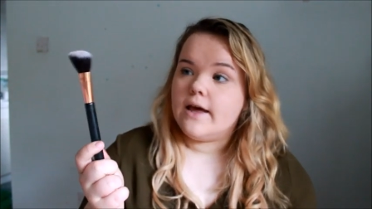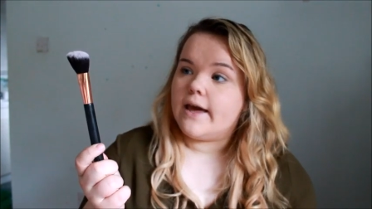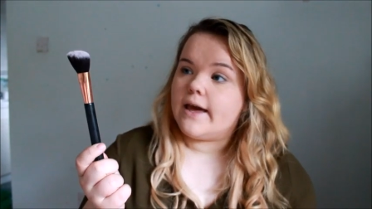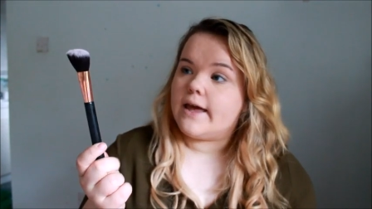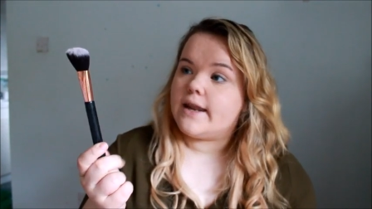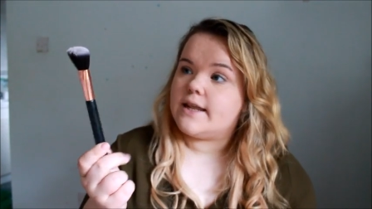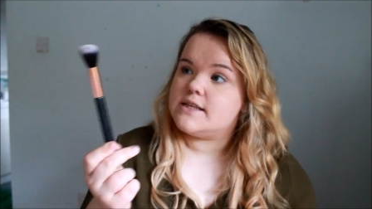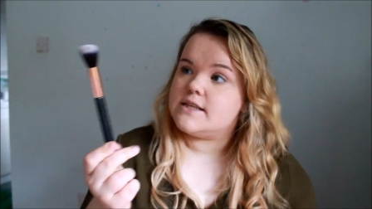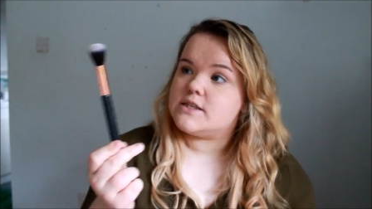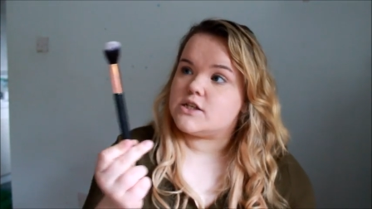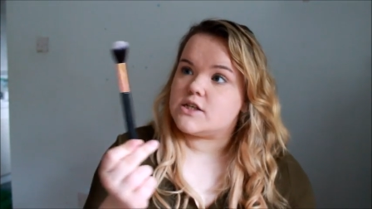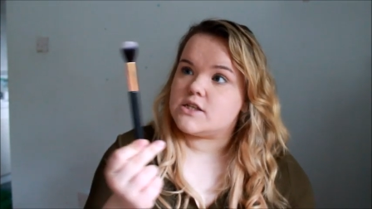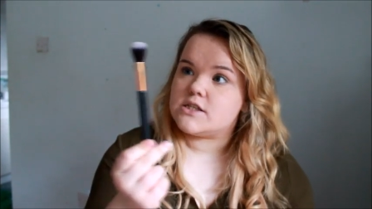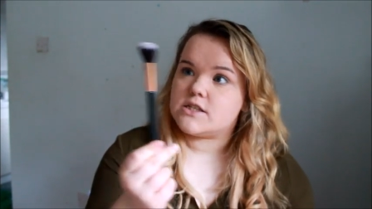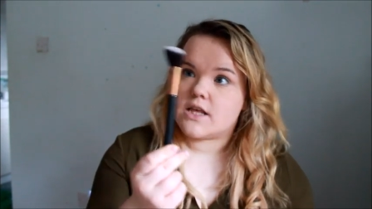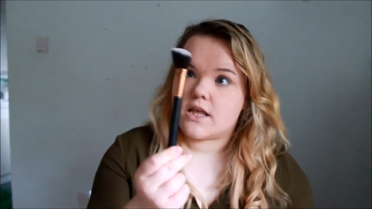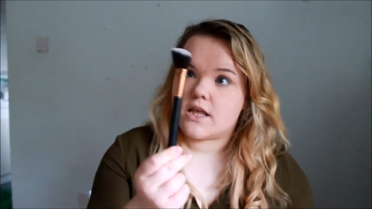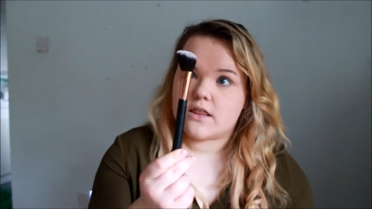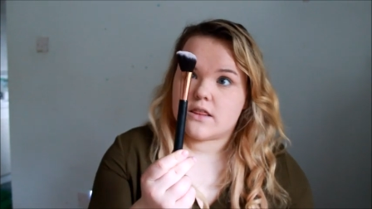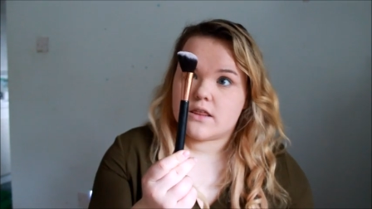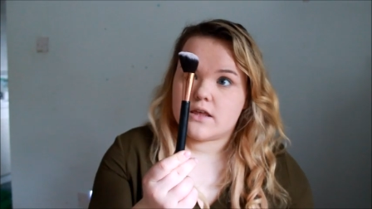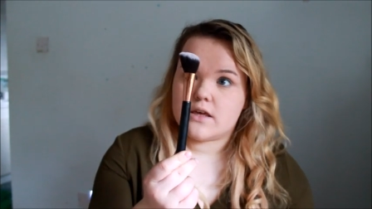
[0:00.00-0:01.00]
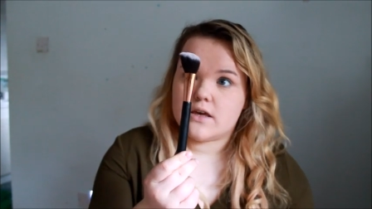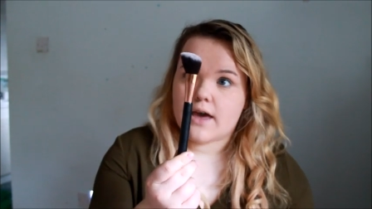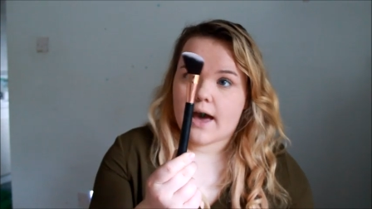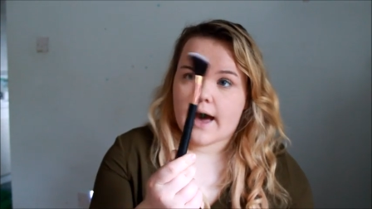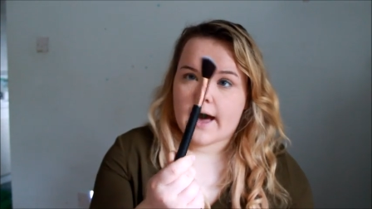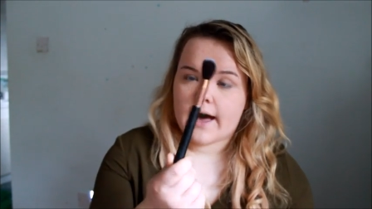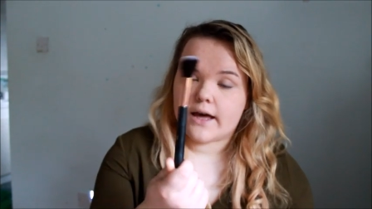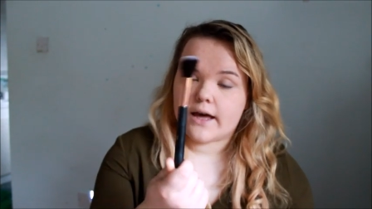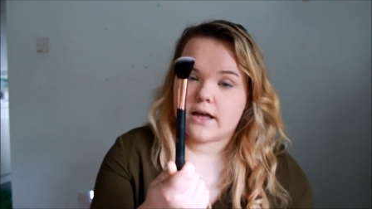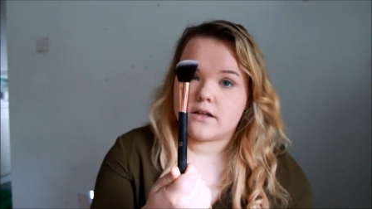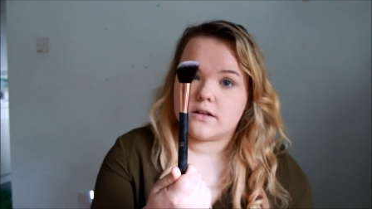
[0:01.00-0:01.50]
It is just the
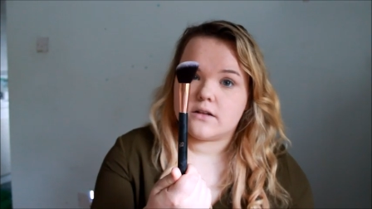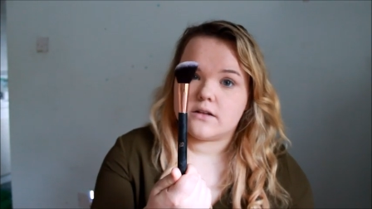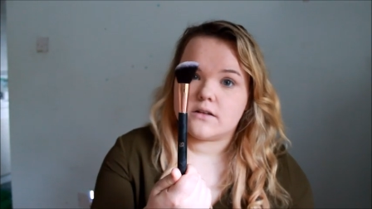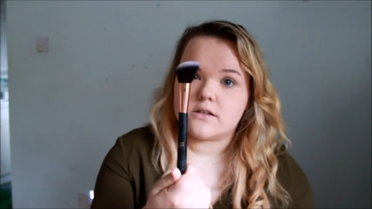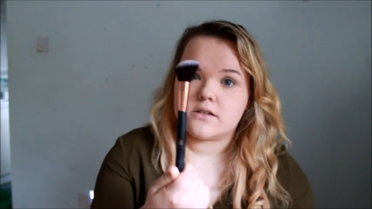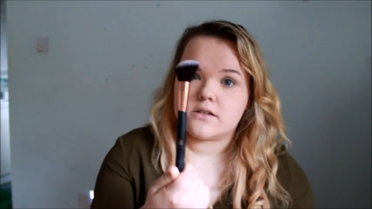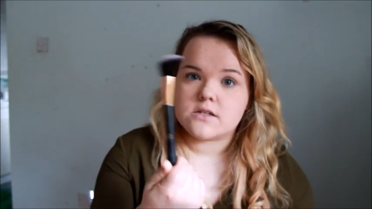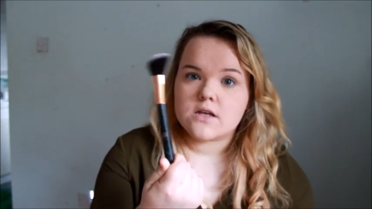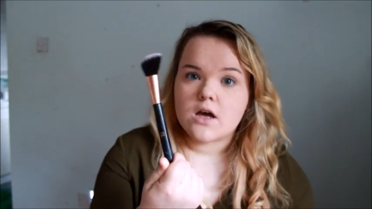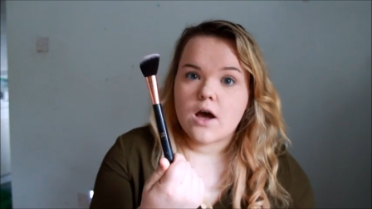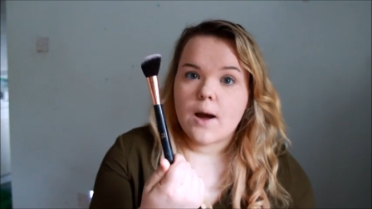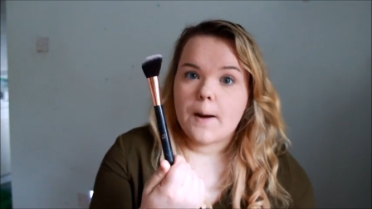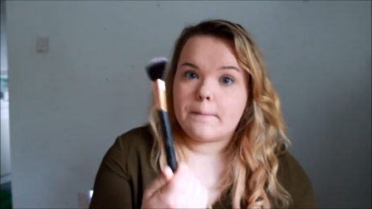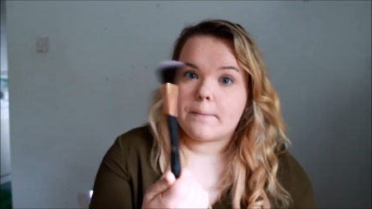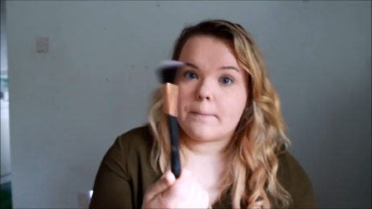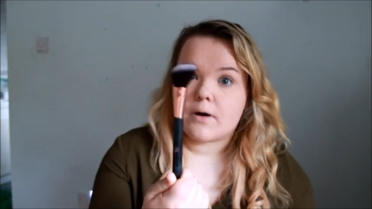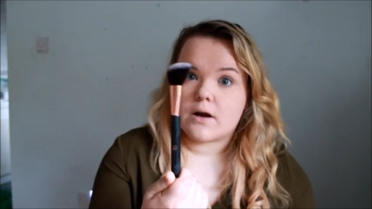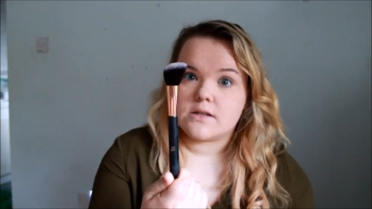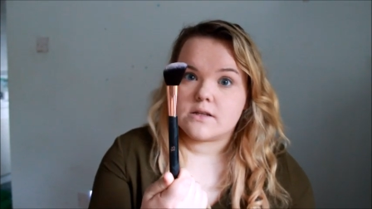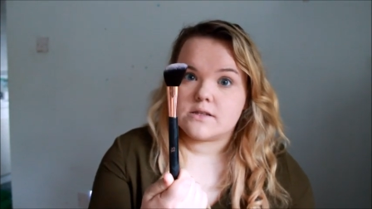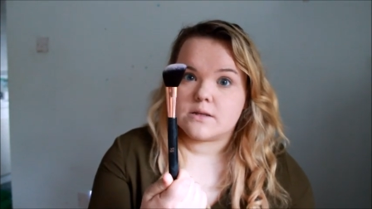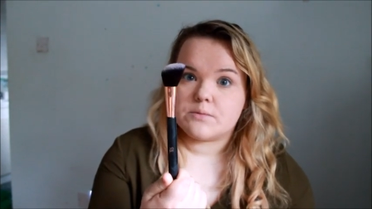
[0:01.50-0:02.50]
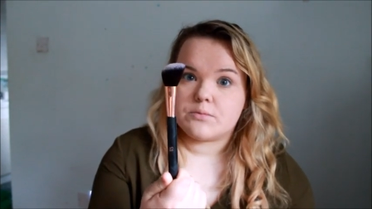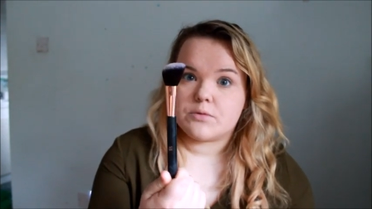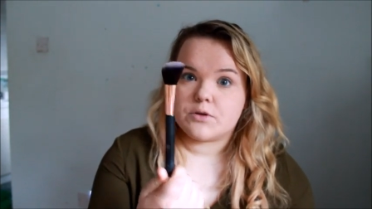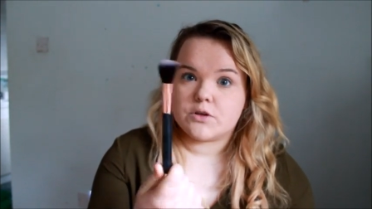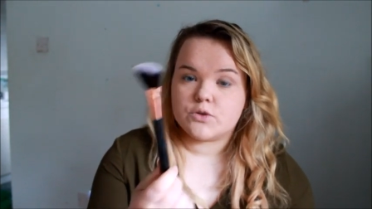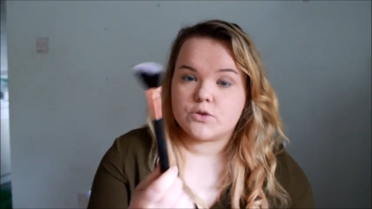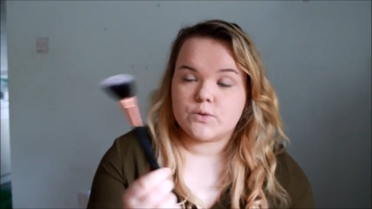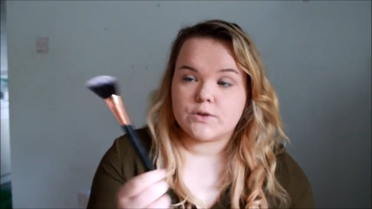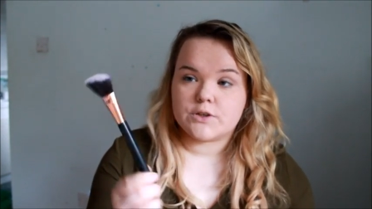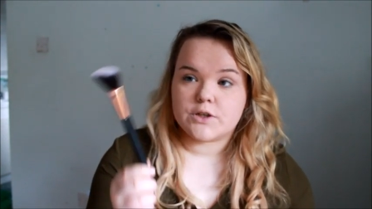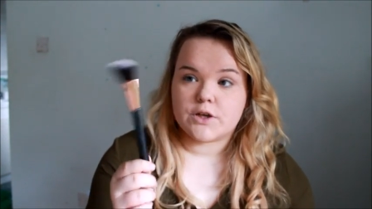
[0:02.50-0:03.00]
angled bronzing
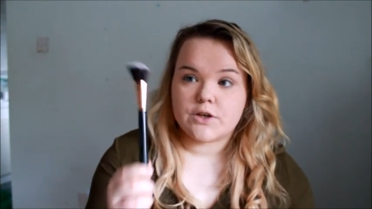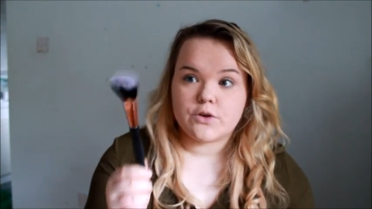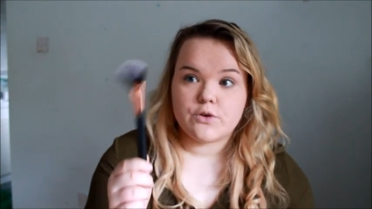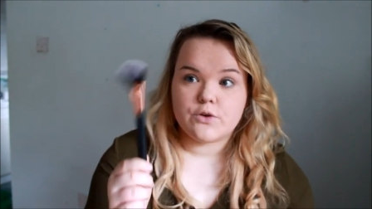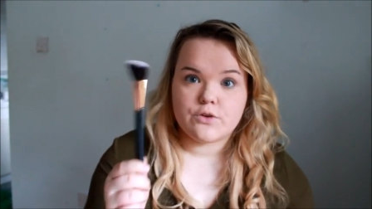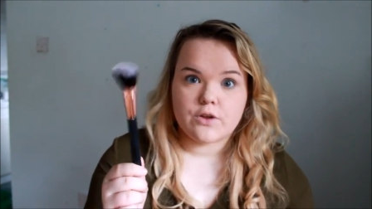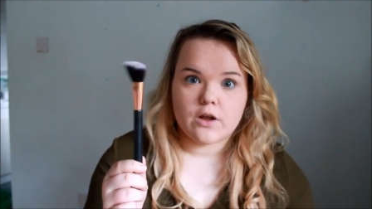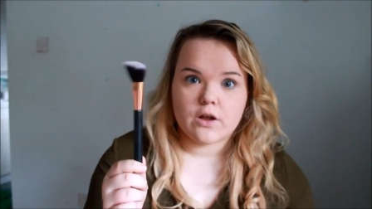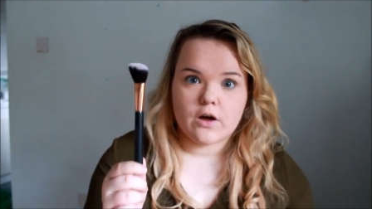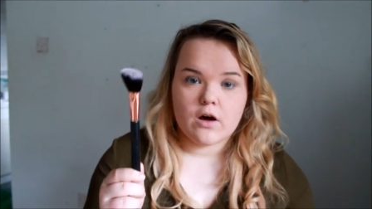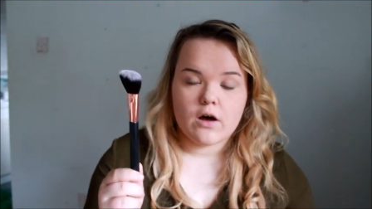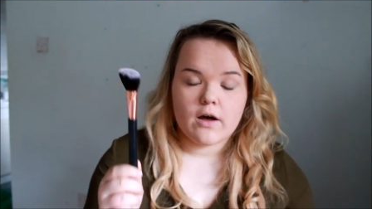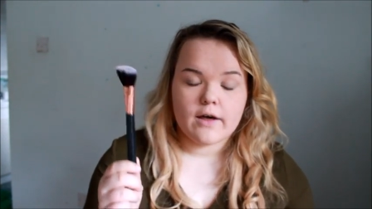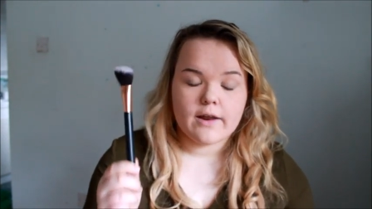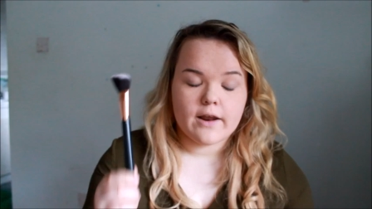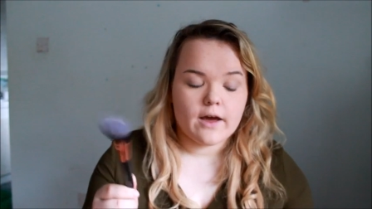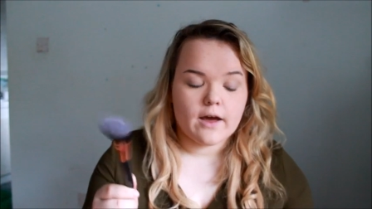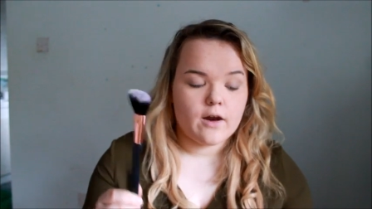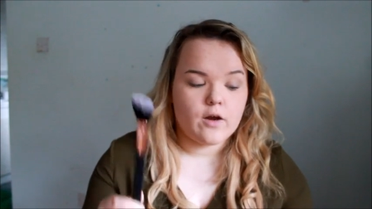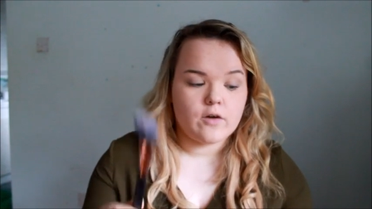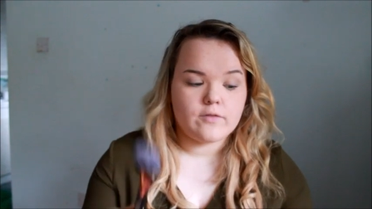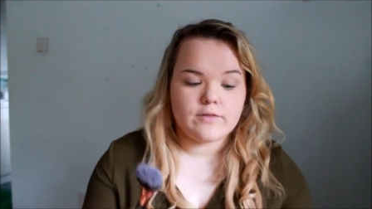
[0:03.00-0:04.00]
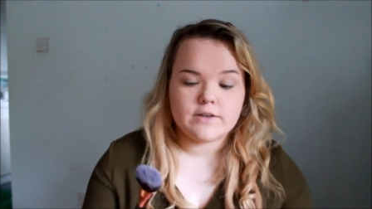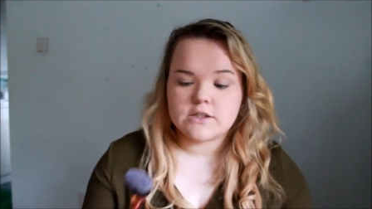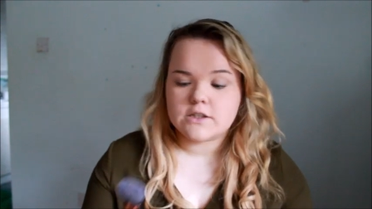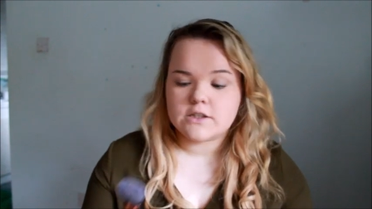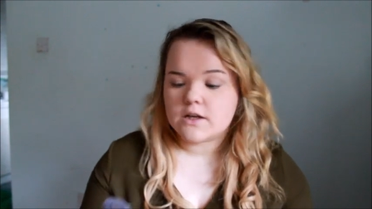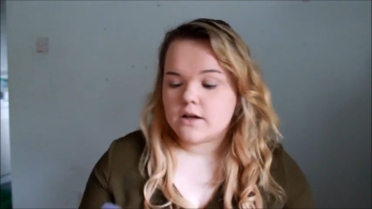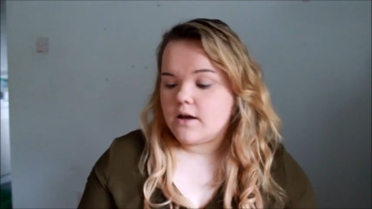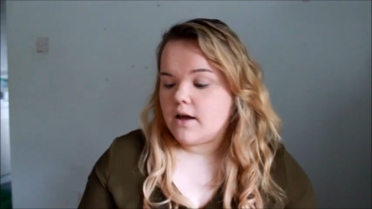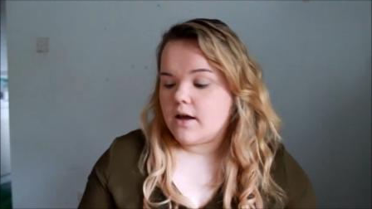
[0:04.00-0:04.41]
brush, which I use a lot and I love it.